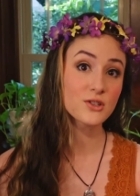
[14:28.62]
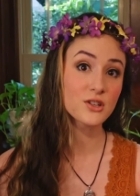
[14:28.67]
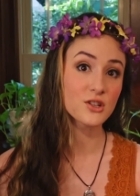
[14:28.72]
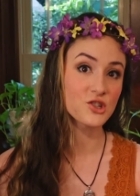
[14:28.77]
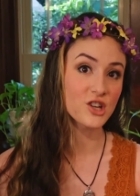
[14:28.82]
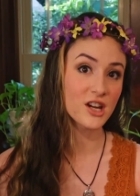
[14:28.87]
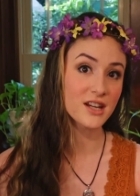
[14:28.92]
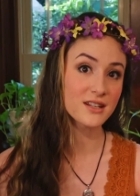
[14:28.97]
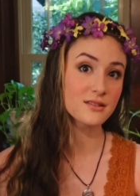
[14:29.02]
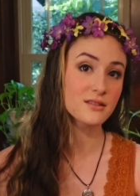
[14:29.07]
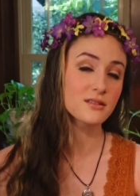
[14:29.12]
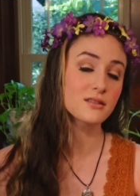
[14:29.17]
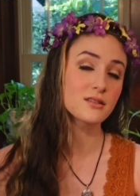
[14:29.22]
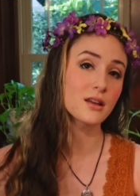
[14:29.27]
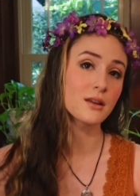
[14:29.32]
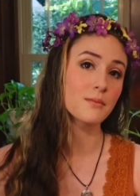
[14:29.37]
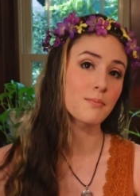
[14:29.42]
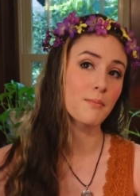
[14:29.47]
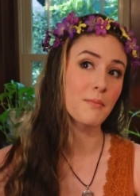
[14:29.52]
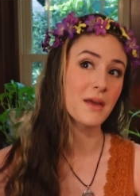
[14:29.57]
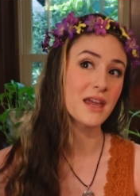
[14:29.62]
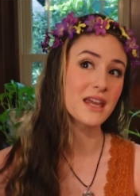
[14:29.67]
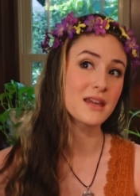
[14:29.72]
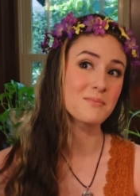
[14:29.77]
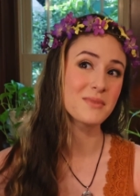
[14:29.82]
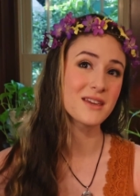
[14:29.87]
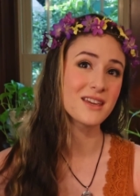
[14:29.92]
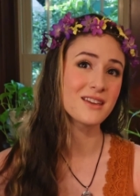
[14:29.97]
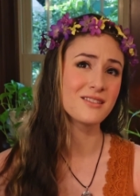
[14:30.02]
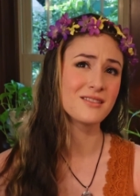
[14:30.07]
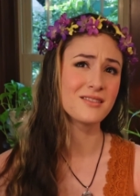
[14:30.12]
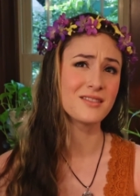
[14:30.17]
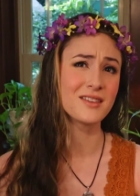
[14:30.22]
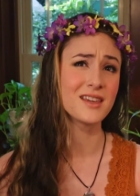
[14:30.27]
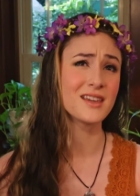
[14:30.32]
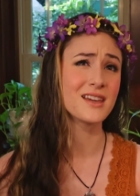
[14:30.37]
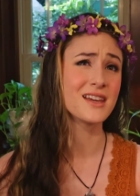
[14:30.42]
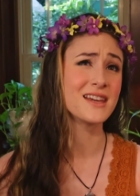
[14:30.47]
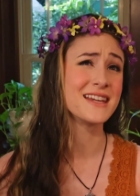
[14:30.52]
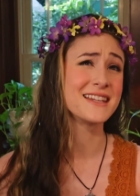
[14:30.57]
suggests it may be
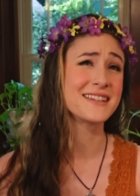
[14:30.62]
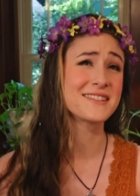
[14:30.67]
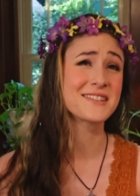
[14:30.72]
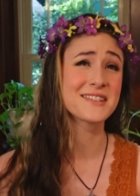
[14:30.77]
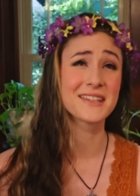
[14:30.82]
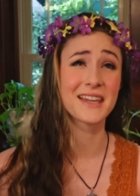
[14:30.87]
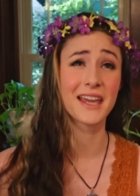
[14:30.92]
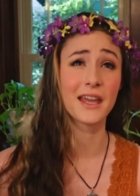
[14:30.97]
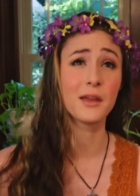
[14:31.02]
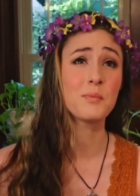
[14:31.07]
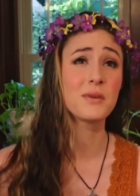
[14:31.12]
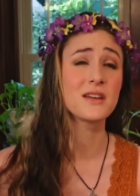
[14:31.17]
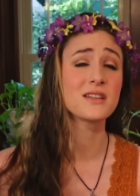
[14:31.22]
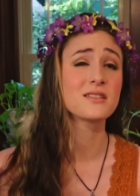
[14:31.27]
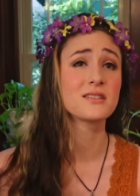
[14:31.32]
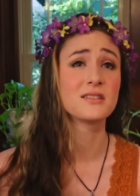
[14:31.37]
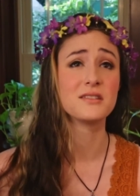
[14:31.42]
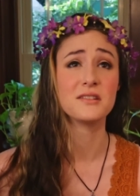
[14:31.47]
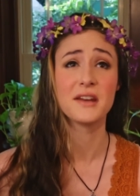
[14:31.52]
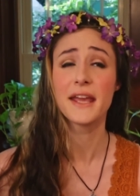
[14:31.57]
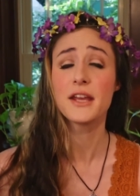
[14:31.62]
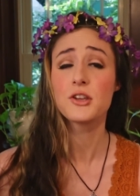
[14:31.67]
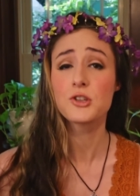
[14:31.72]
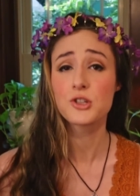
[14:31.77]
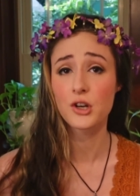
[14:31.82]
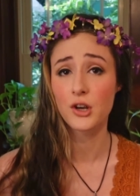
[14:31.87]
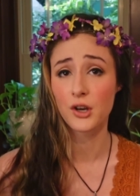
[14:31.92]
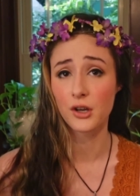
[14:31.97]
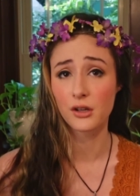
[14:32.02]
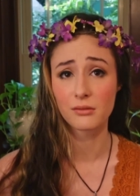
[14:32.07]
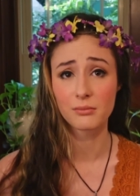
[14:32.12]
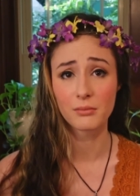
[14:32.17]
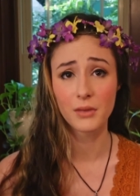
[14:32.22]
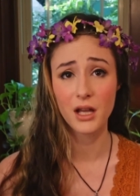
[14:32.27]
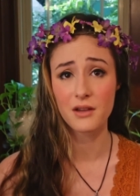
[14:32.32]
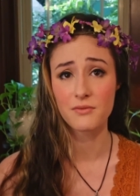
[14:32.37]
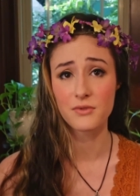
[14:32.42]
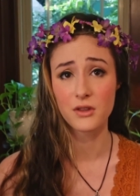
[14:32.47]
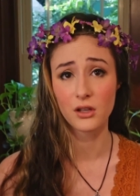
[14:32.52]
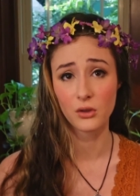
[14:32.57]
the escapist nature
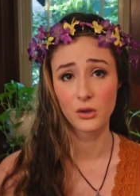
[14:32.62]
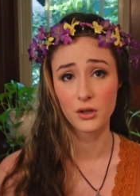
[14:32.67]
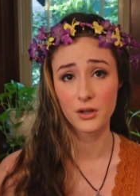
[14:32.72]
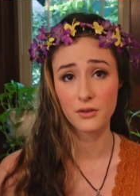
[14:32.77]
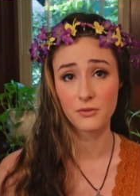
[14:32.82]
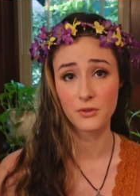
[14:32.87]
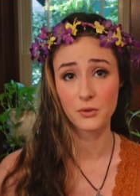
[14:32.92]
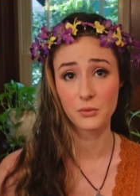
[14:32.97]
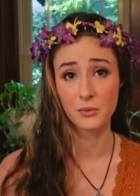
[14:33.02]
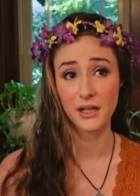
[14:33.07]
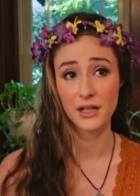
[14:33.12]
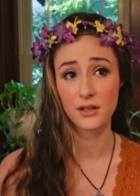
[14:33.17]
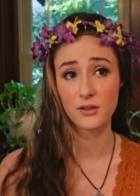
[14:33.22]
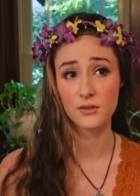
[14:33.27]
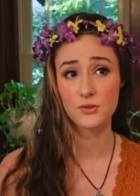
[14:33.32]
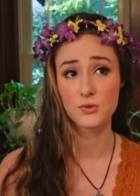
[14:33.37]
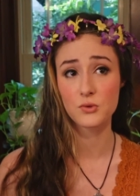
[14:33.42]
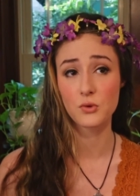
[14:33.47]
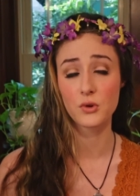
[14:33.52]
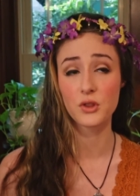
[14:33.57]
of The Lord of the Rings,